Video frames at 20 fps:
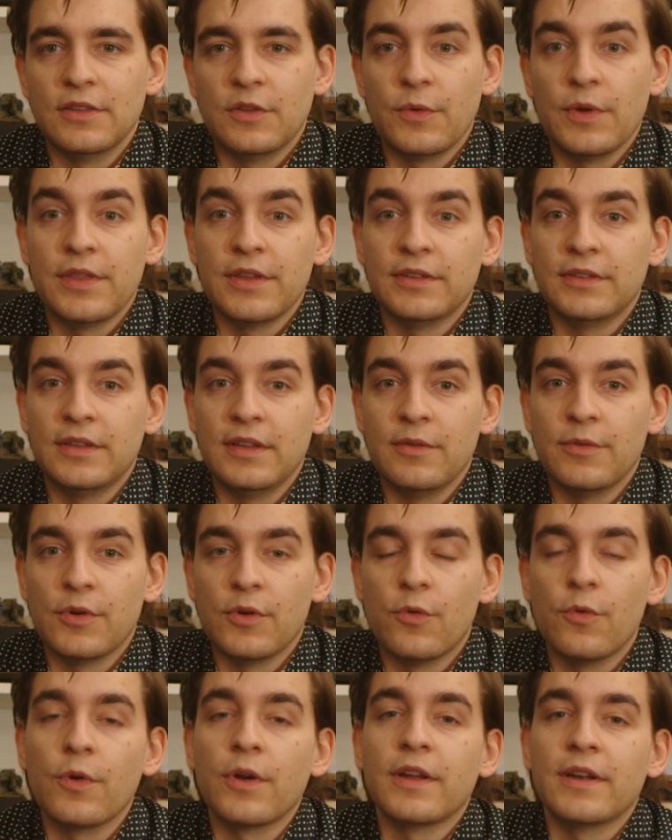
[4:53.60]
way that they were
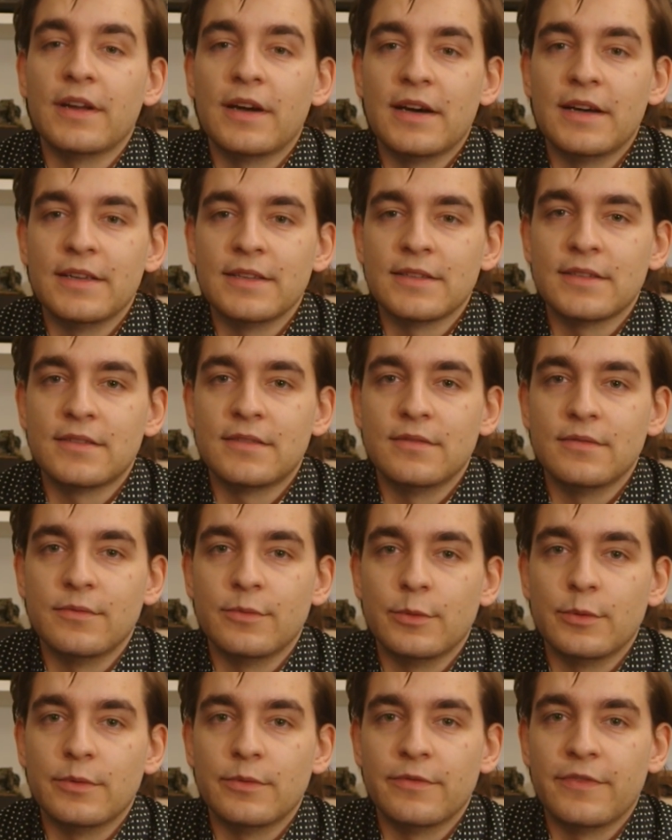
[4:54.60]
organized
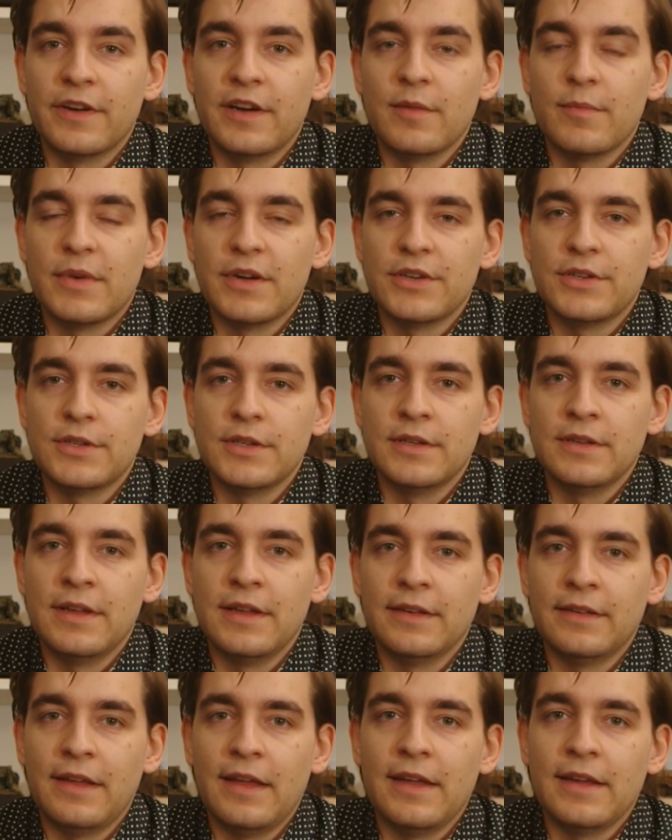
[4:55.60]
were very much in
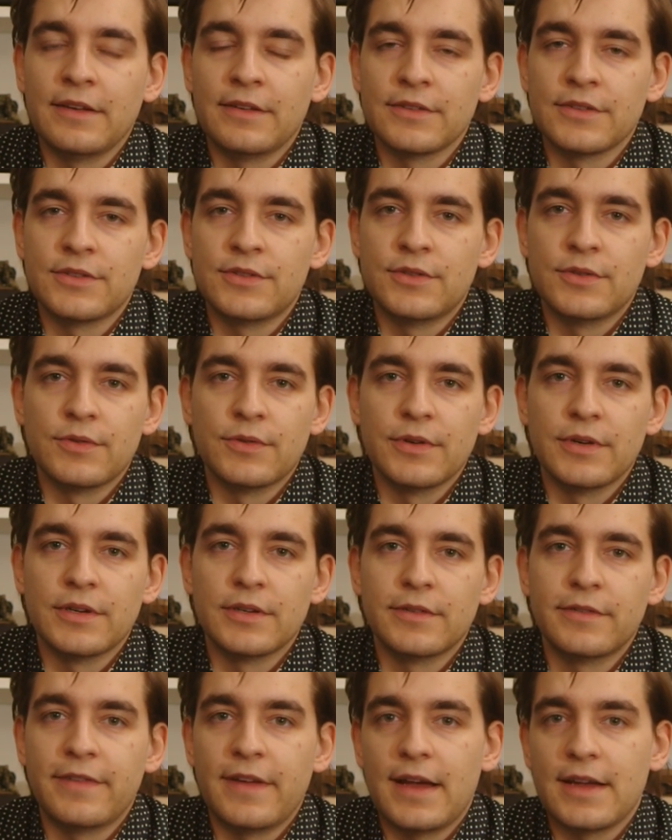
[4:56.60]
a tank
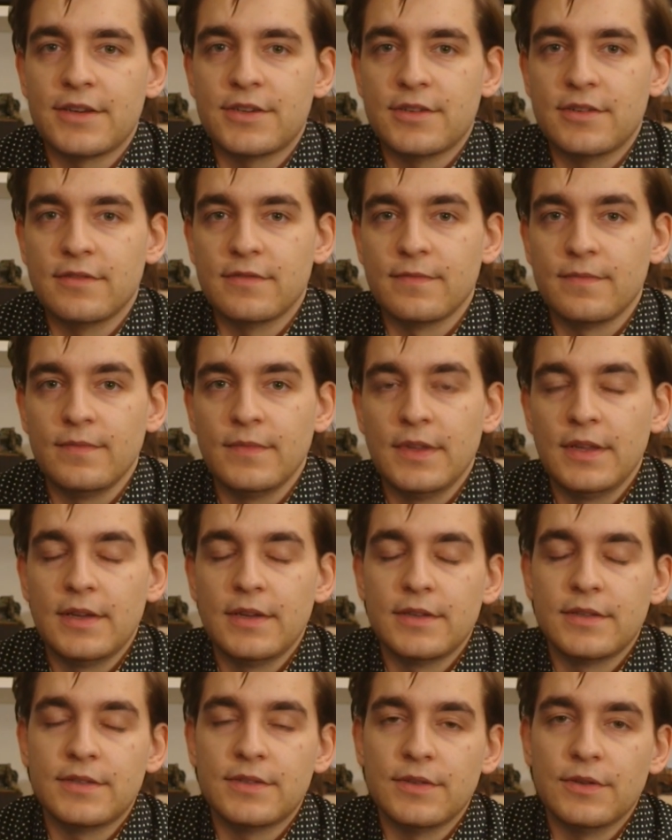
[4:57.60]
destroyer fashion.
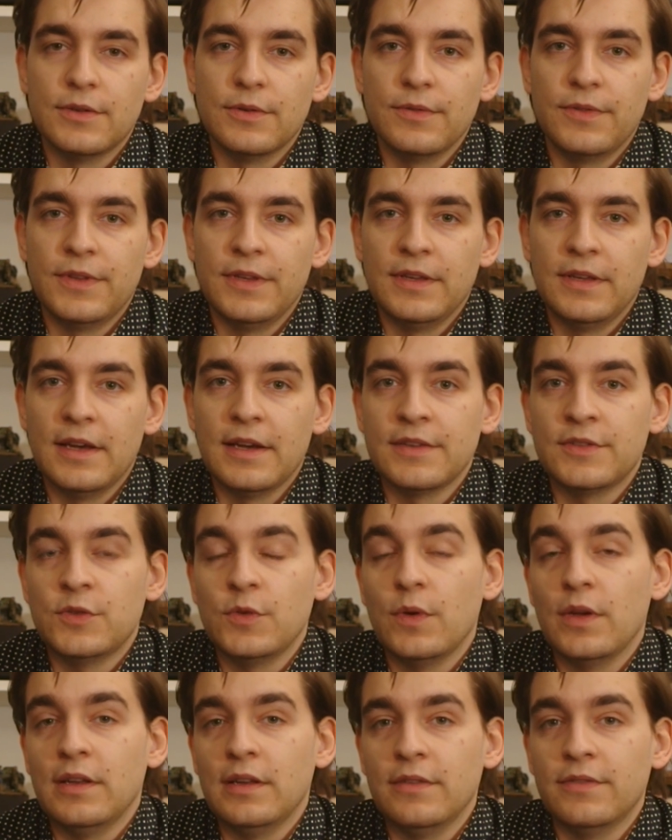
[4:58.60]
So the
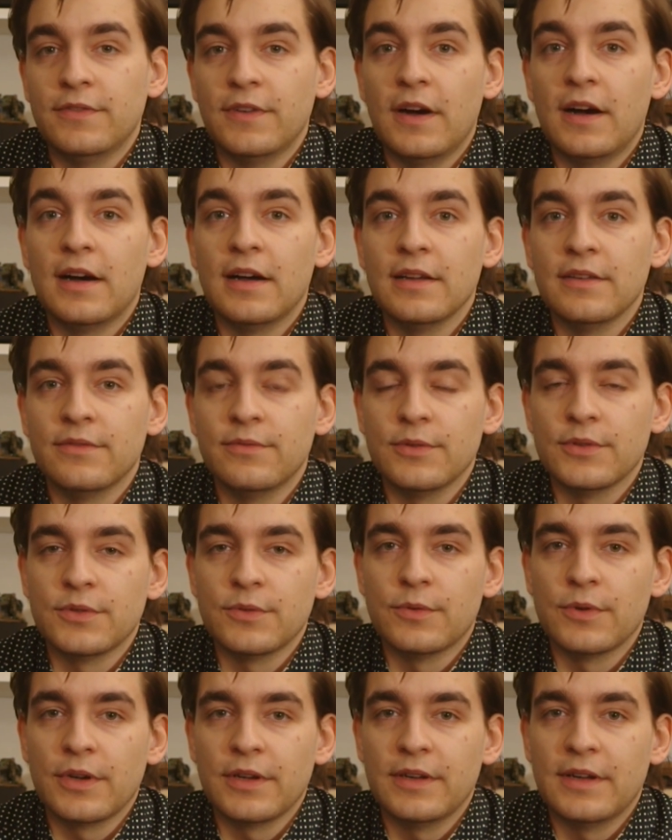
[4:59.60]
Su-85 was
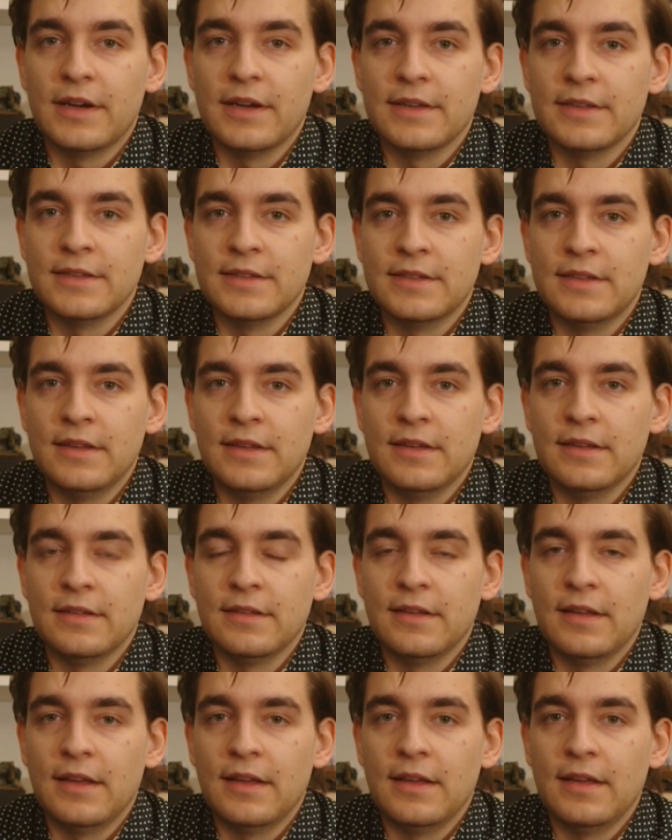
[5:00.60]
organized
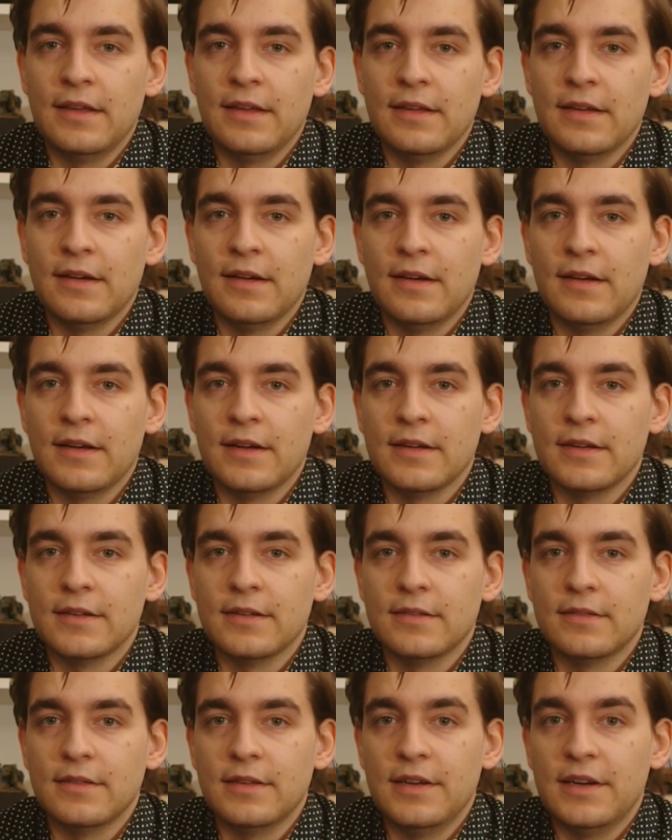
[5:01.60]
in an
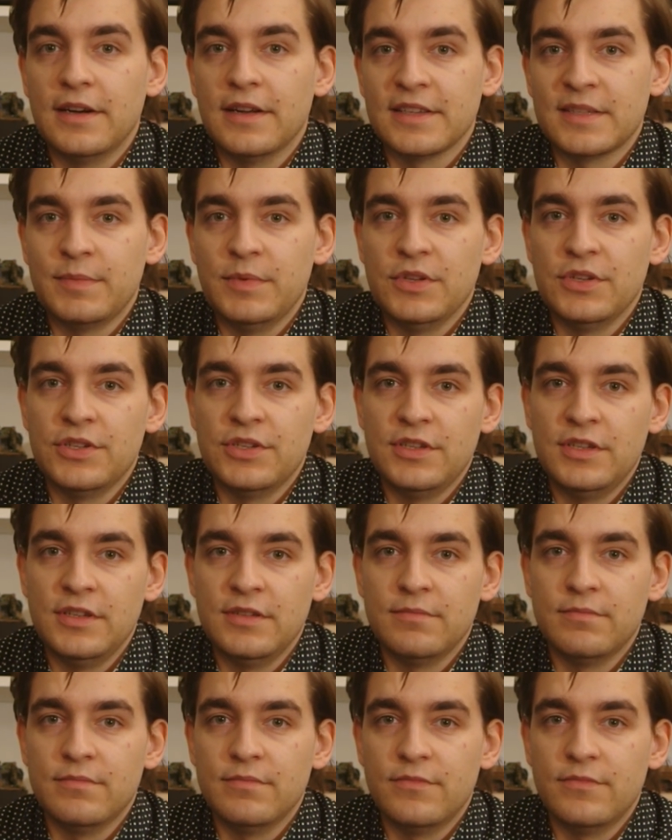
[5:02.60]
SPG